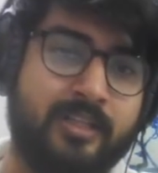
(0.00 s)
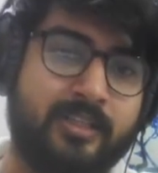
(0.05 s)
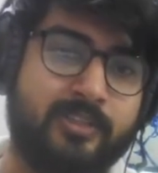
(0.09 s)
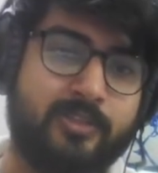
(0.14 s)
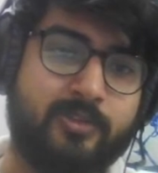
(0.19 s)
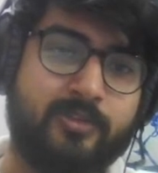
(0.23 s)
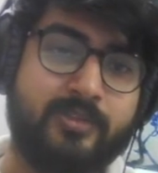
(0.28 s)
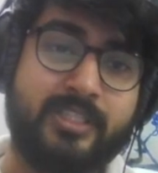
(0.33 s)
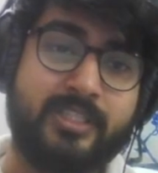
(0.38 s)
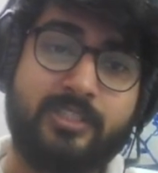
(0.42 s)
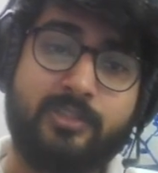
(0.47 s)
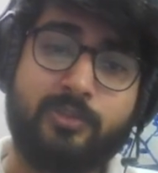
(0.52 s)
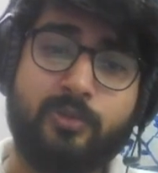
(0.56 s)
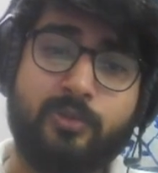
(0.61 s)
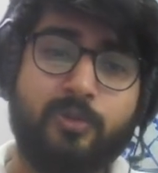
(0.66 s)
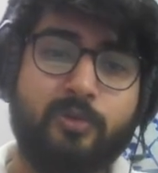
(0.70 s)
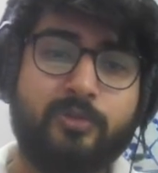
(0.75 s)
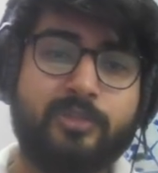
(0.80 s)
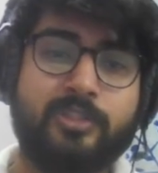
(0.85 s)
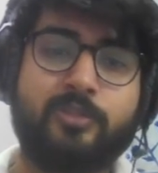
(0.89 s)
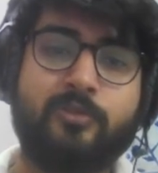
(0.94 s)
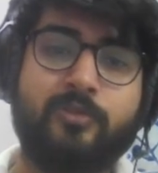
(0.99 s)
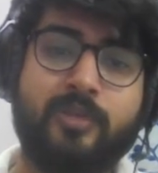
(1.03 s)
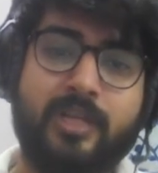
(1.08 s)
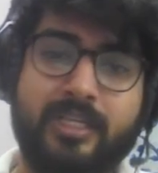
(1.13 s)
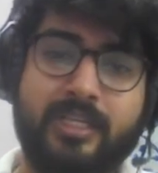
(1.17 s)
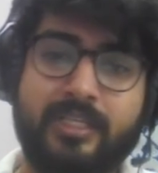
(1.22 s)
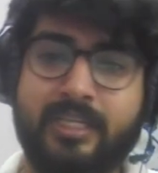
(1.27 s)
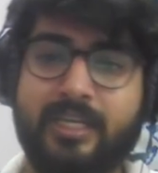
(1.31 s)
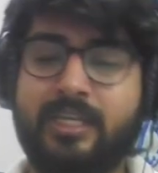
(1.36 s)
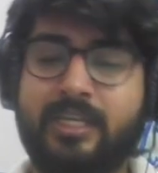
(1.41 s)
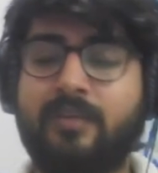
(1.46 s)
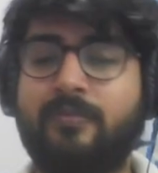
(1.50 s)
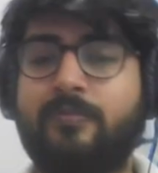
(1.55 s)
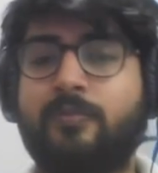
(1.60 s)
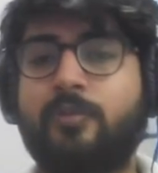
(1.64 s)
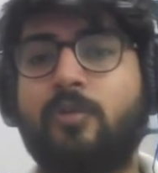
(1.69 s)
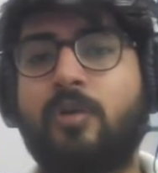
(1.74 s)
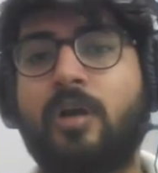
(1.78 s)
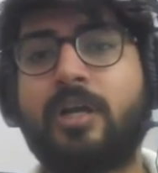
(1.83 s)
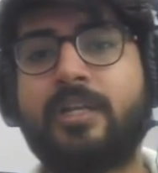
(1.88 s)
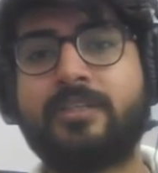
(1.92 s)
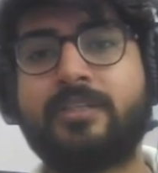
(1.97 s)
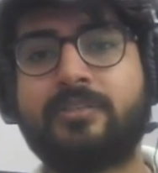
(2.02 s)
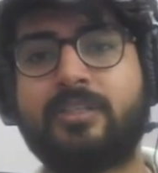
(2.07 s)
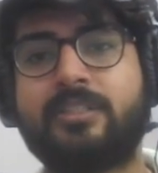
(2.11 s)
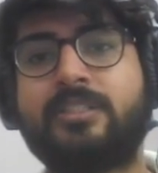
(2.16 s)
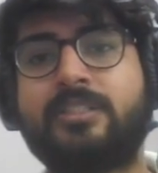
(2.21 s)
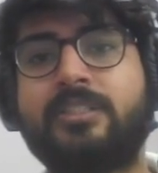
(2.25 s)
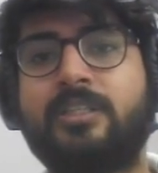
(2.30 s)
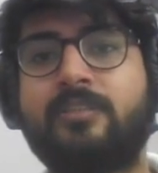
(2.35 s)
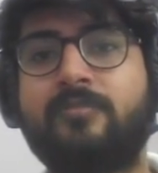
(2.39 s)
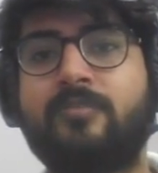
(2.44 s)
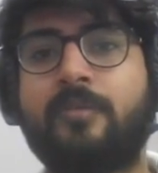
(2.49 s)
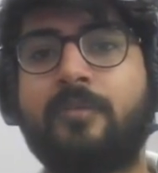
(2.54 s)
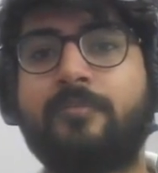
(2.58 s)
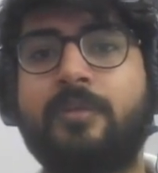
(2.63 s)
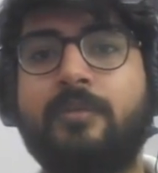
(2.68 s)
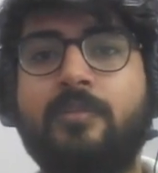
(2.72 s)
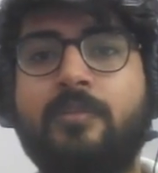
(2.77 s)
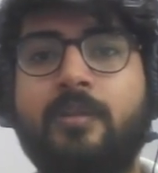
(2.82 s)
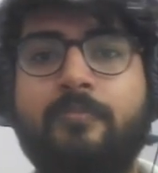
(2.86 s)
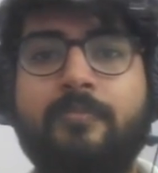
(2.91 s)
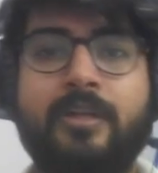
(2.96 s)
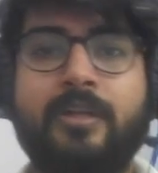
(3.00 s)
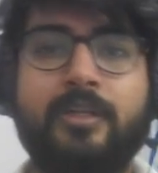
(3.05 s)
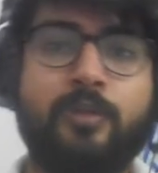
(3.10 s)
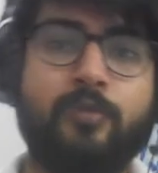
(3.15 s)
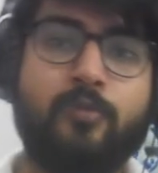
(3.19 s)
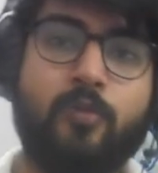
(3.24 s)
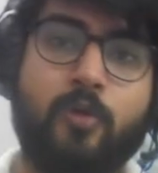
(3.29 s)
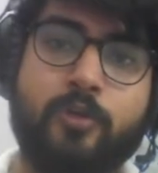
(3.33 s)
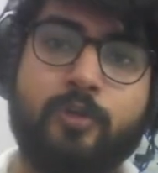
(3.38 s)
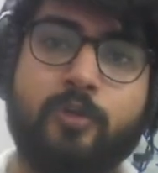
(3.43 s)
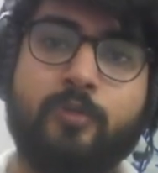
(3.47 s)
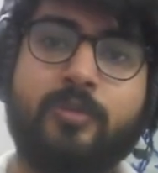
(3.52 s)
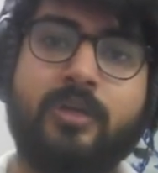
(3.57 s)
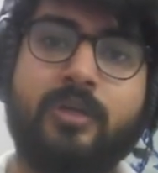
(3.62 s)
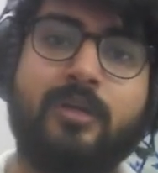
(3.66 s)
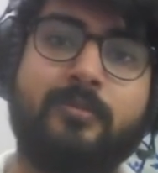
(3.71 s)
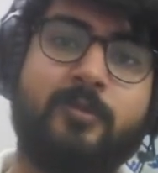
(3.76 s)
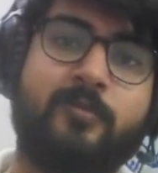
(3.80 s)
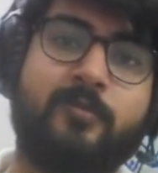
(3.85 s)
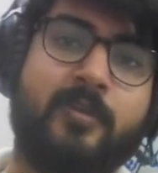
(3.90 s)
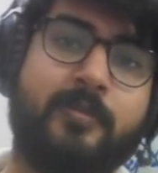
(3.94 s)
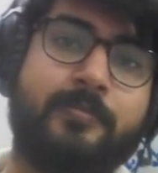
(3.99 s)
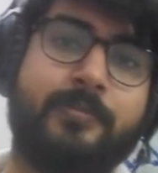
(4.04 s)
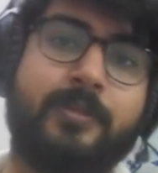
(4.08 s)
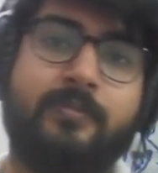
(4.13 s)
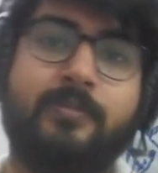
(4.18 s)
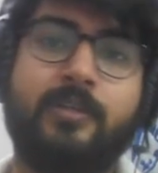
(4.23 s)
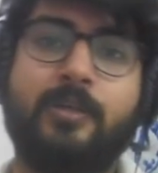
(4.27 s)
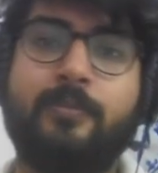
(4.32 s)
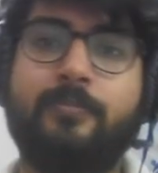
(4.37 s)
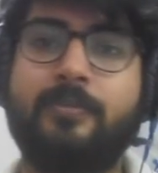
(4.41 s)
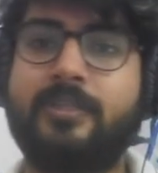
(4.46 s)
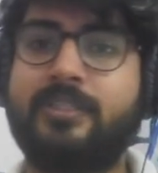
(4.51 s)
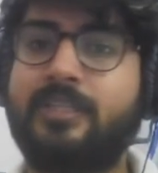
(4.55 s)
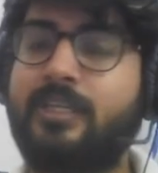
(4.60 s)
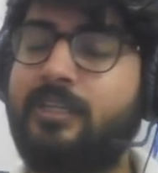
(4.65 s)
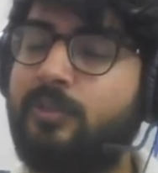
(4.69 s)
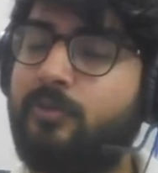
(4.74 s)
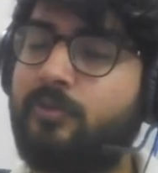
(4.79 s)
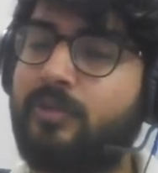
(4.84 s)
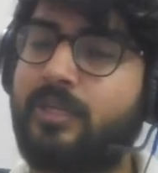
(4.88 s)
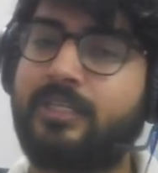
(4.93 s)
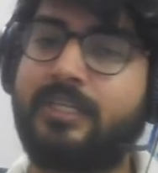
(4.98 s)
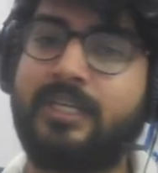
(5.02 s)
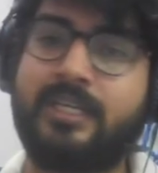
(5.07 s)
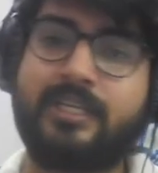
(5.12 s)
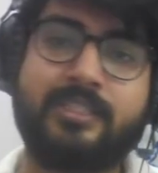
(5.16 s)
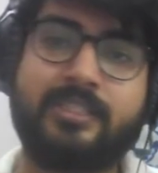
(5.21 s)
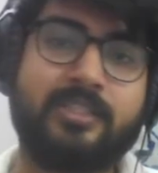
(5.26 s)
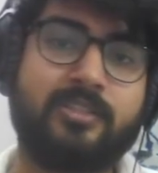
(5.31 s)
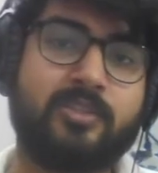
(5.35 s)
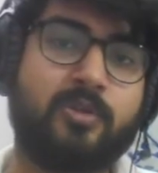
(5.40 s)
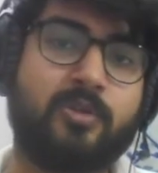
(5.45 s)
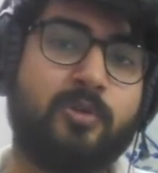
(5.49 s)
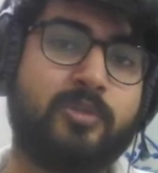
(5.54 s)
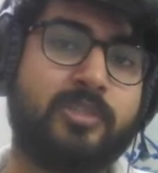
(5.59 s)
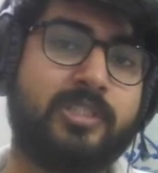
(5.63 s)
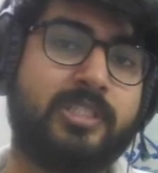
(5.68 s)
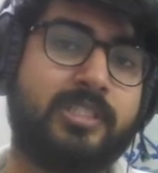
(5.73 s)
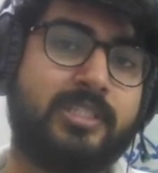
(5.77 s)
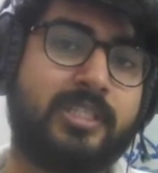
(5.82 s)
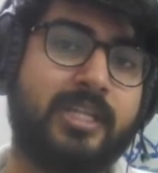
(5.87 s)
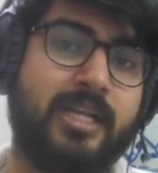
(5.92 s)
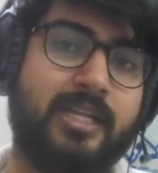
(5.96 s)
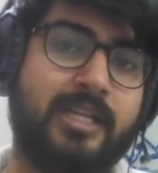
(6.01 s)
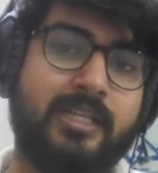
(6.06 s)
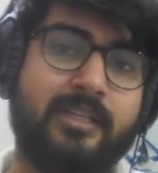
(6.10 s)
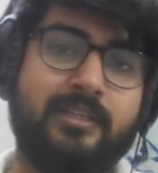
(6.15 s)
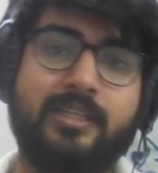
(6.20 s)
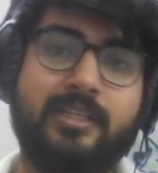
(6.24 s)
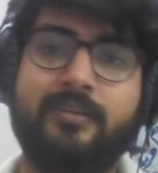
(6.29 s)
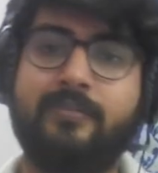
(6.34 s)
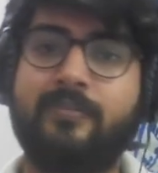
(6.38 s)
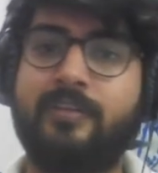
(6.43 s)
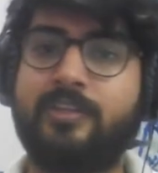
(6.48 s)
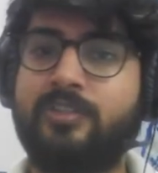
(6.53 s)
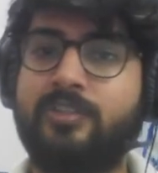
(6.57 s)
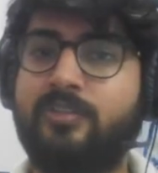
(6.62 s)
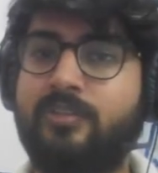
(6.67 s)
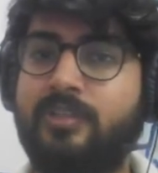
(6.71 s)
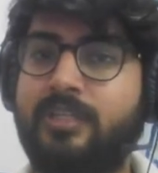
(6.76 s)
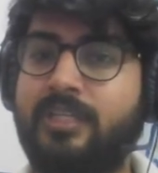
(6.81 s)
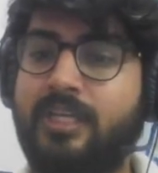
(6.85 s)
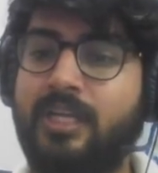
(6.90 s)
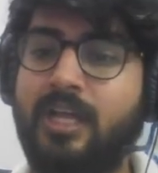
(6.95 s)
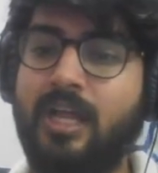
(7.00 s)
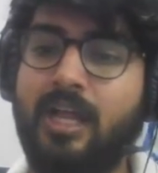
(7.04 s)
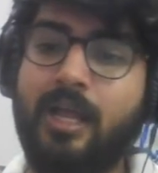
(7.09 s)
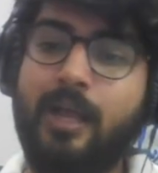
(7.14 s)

So these two courses you can take if you are interested in web development, you want to become a web developer, then you can take these courses and it'll eventually